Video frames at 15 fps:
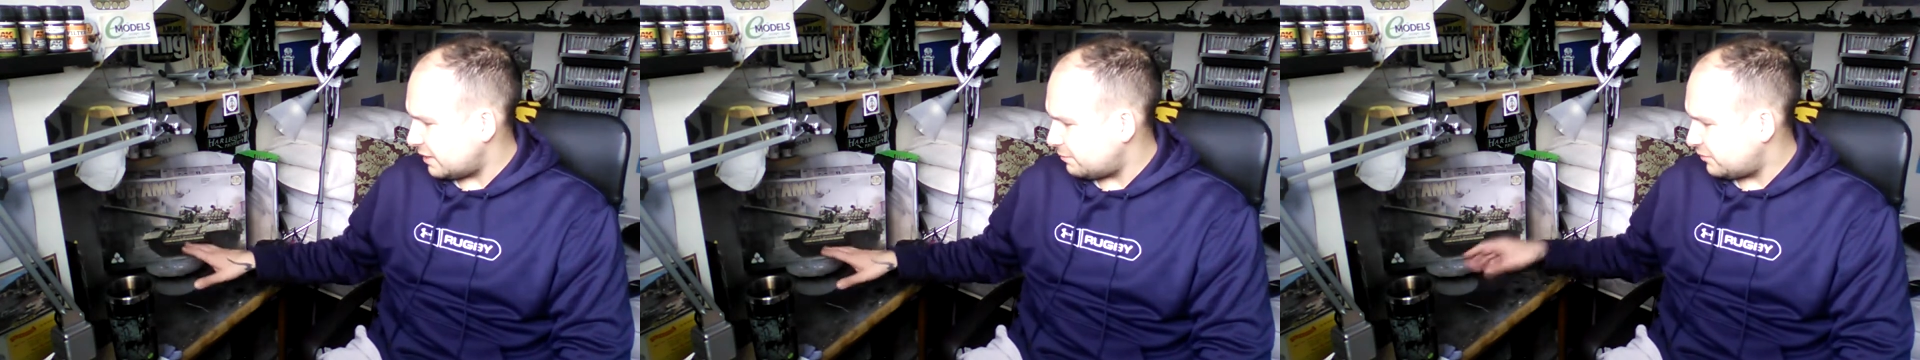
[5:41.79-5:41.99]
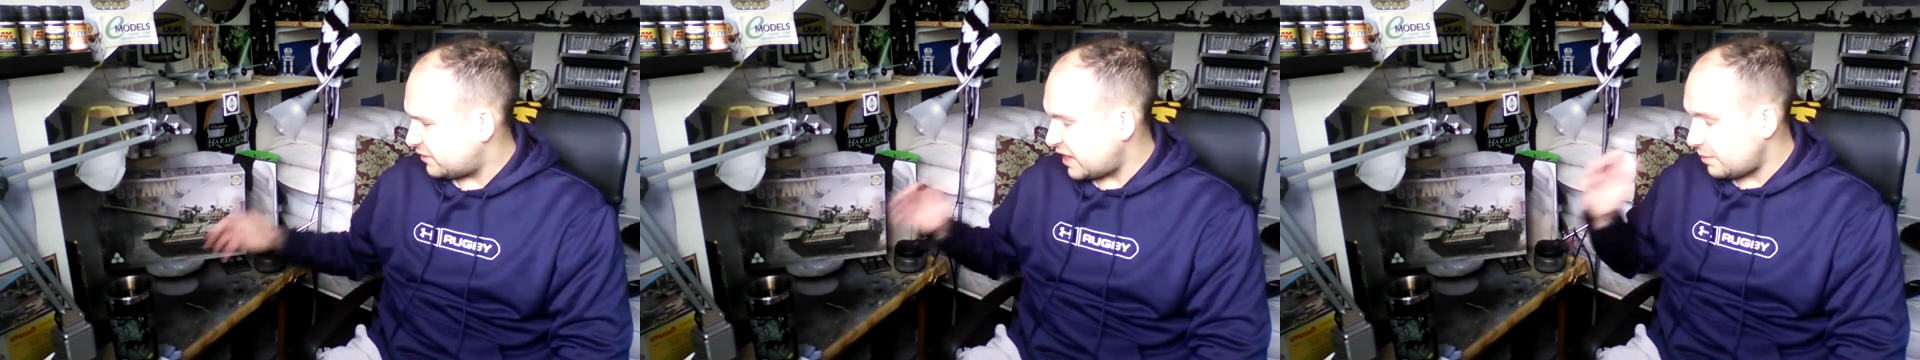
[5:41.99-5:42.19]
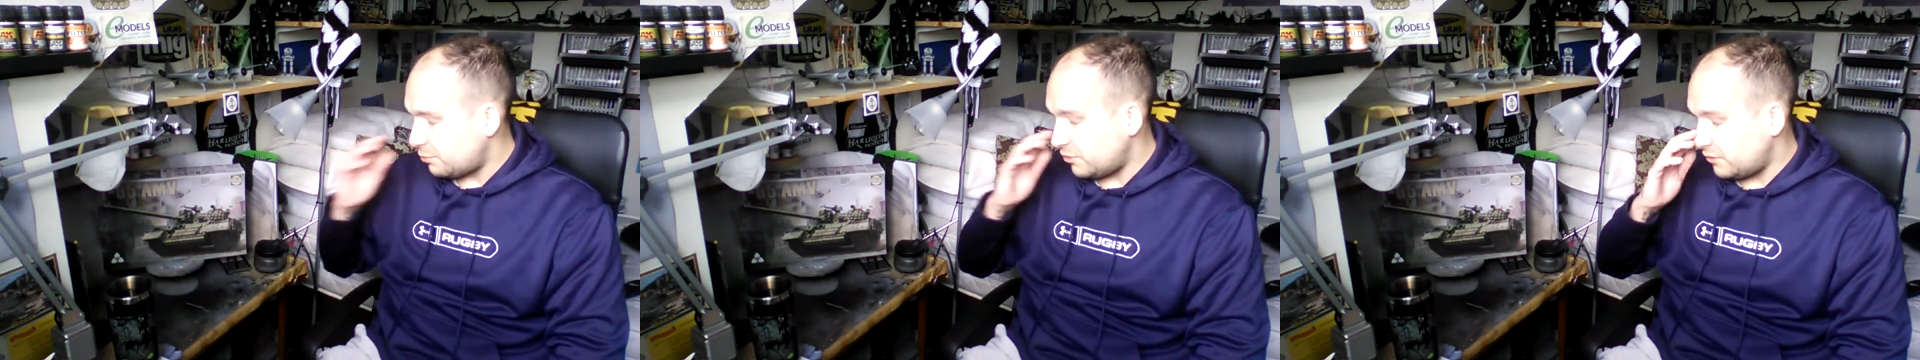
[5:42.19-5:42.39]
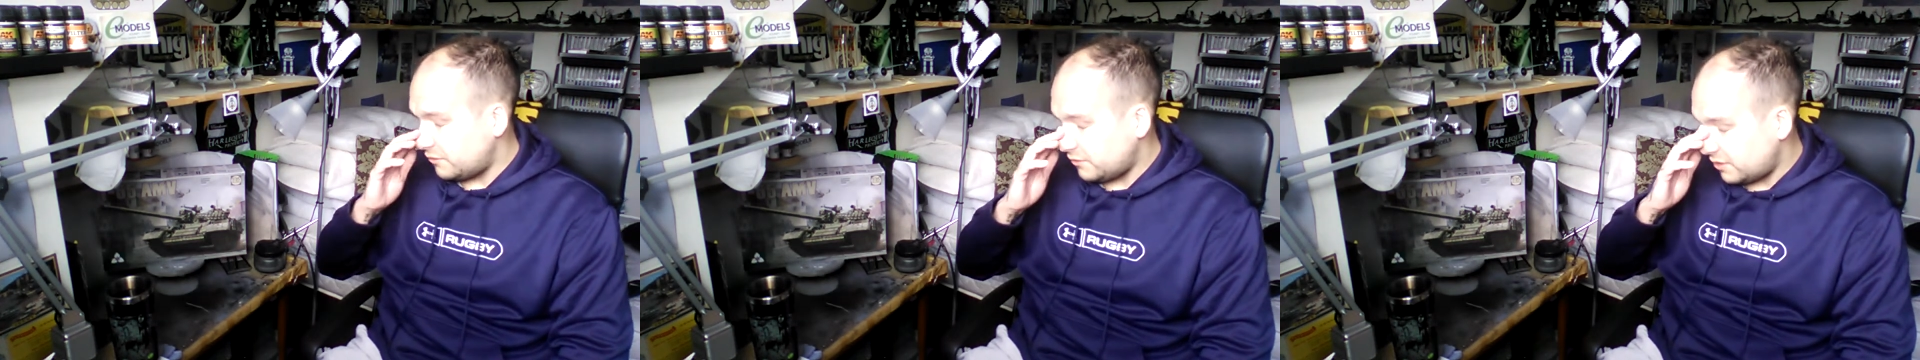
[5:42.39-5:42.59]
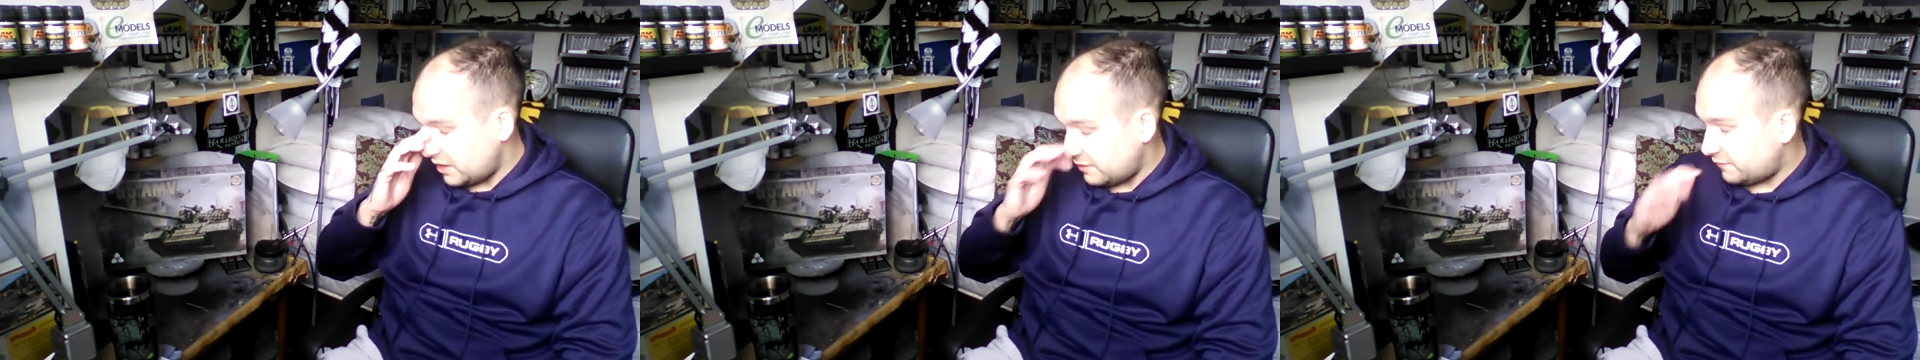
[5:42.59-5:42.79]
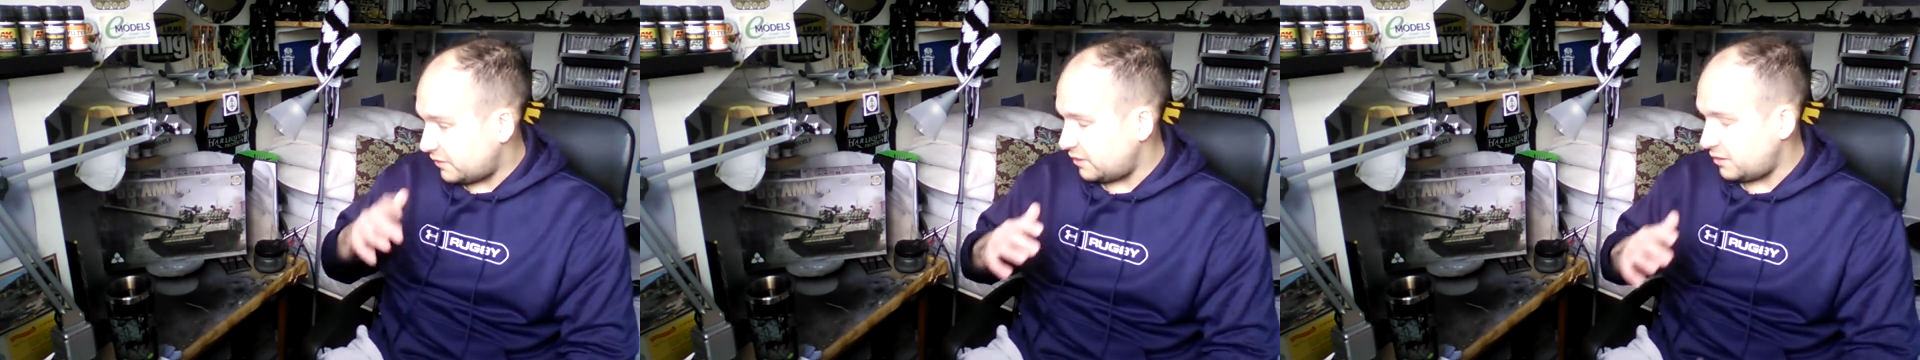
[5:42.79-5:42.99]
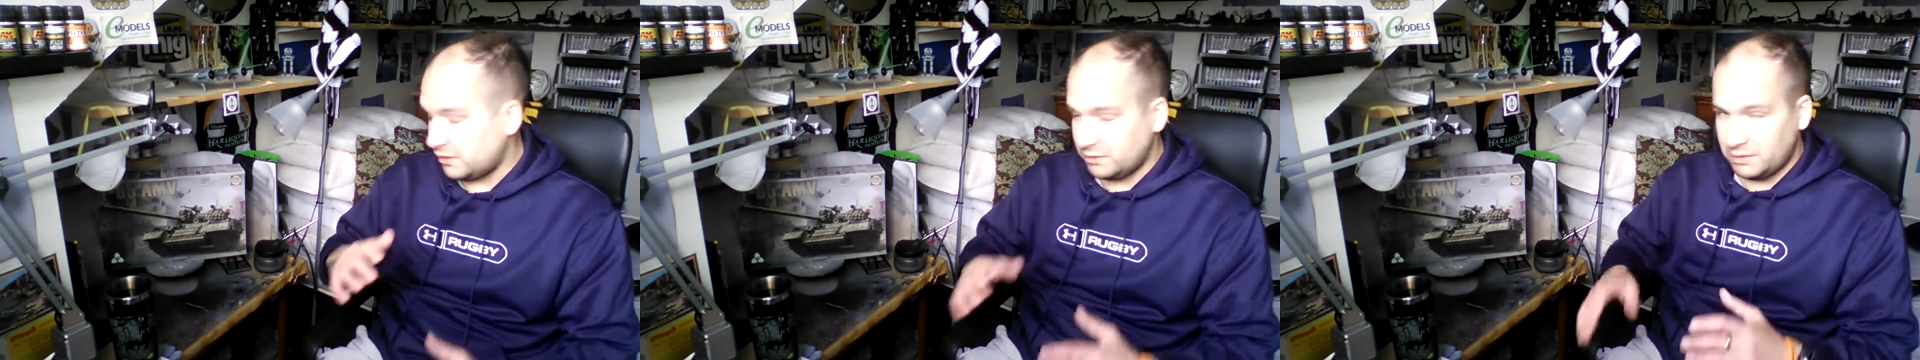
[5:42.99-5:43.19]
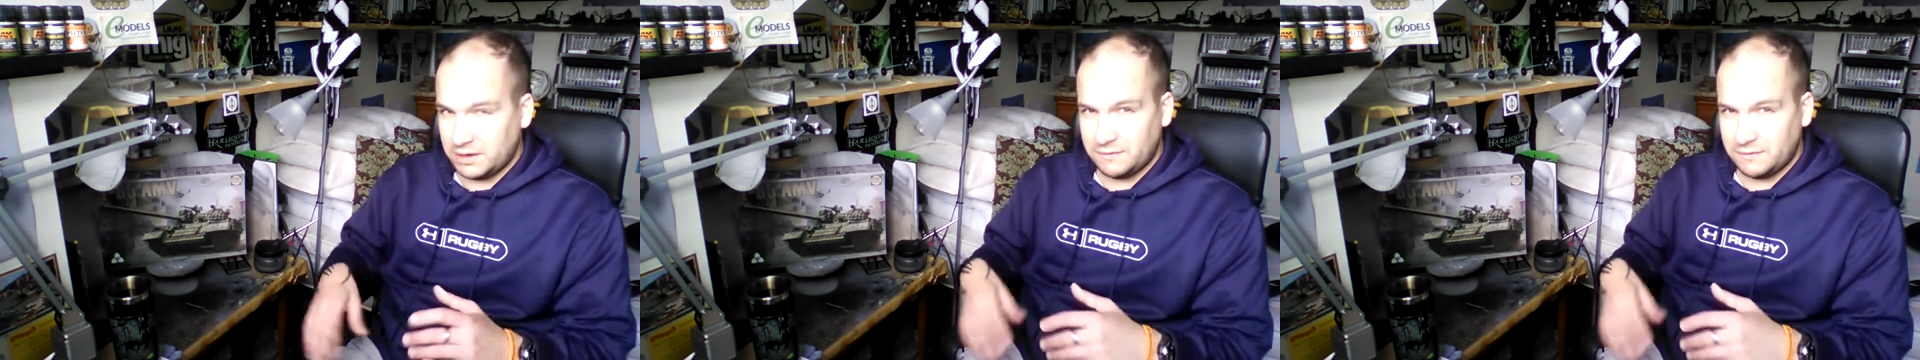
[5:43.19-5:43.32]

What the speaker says: them separate if the